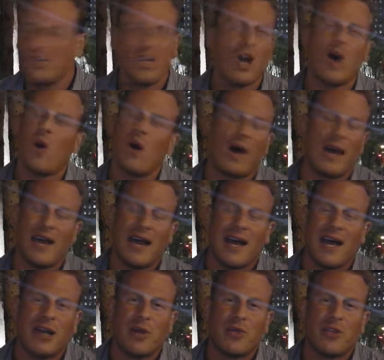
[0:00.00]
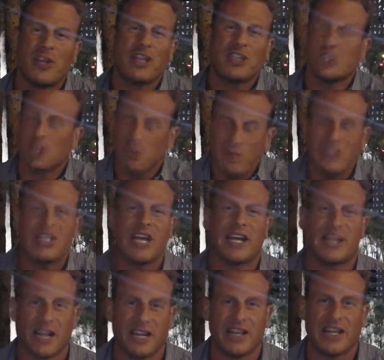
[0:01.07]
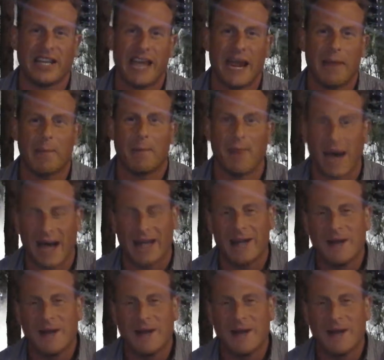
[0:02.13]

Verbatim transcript: No, I, I don't think it should be taken out of the game. But